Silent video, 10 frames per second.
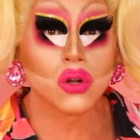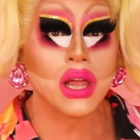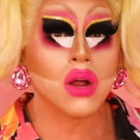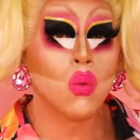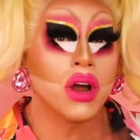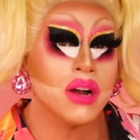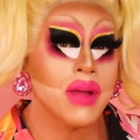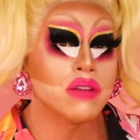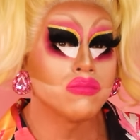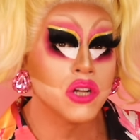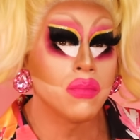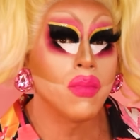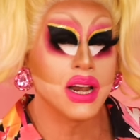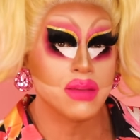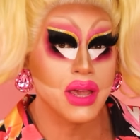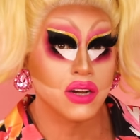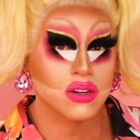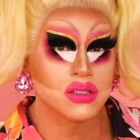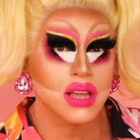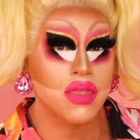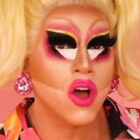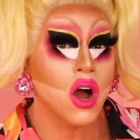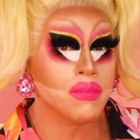you're like, what are my real money makers that the,